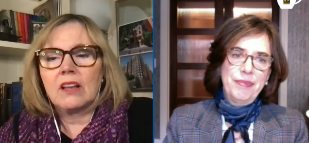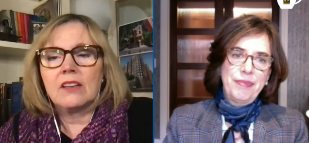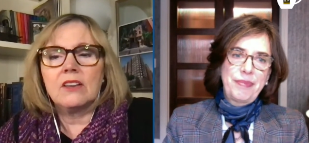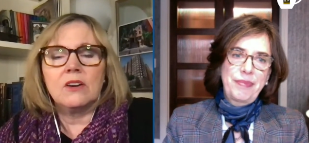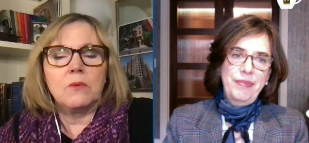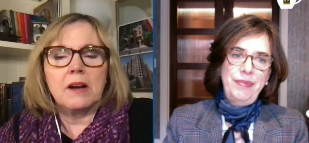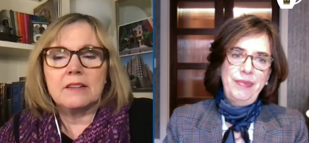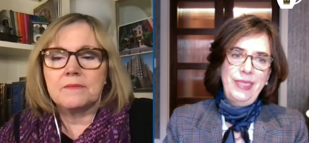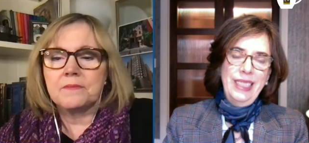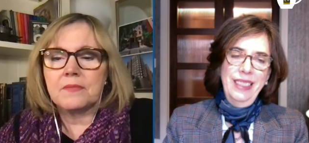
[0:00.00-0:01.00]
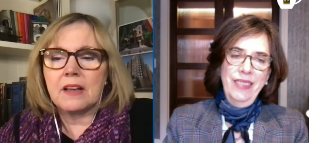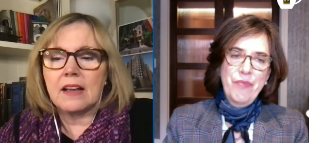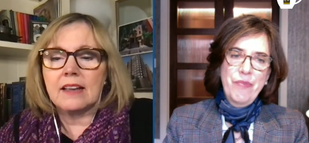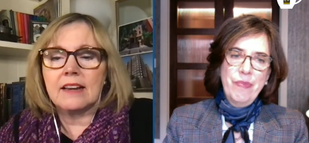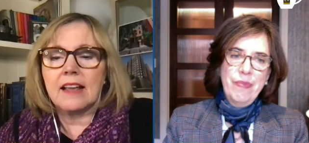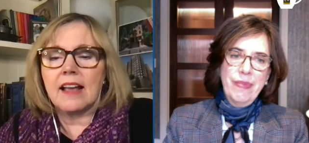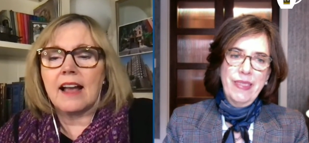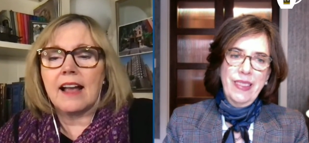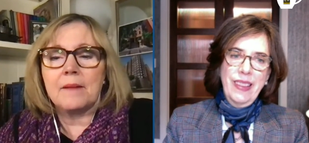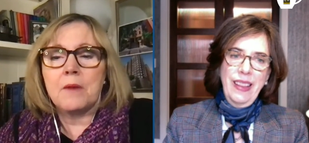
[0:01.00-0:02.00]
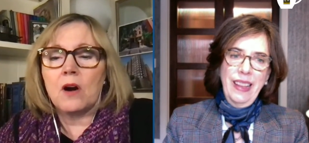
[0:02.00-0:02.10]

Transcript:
Speaker 1: you know what? It I'm